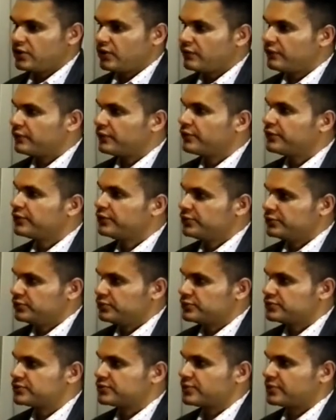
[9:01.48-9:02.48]
for
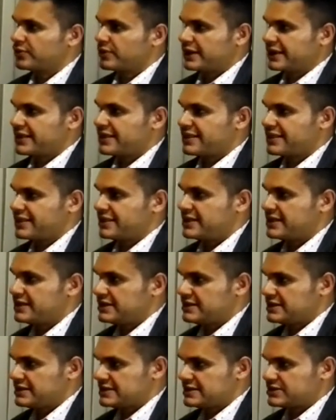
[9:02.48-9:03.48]
you to correct
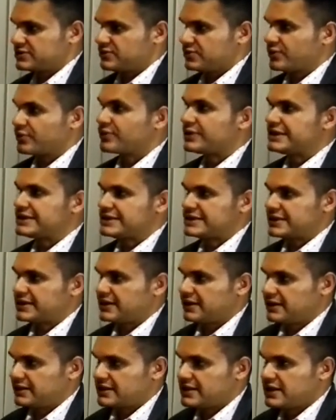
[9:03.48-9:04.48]
things, to
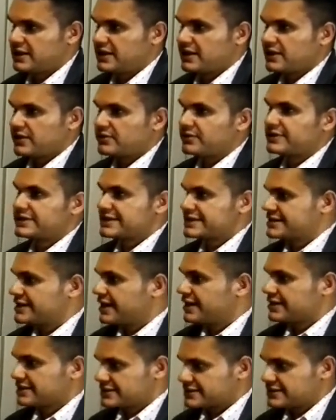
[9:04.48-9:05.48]

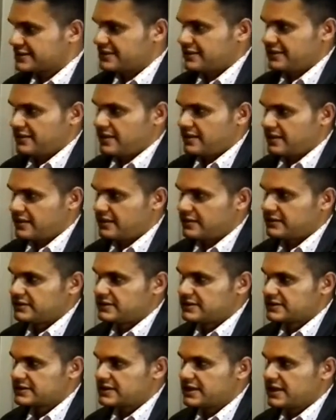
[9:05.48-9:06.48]
criticize
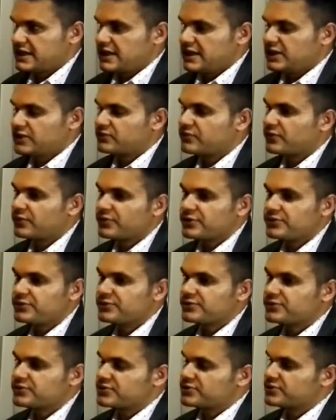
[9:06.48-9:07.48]
things. It's for
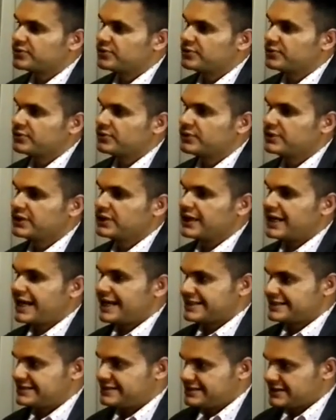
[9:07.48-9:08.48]
you to
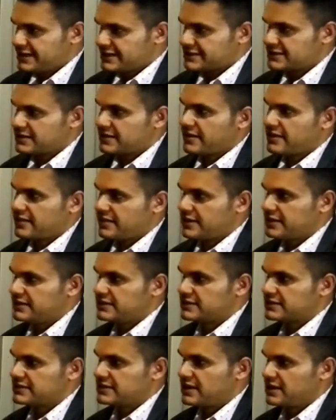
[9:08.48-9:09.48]
adjust
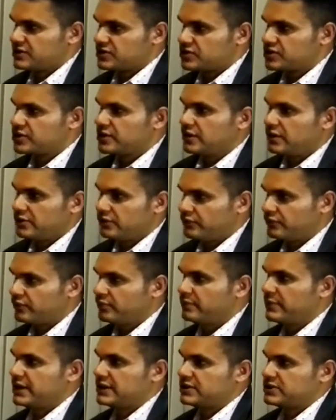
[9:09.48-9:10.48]
things and share
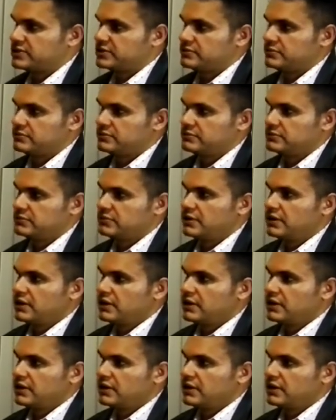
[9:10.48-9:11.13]
information.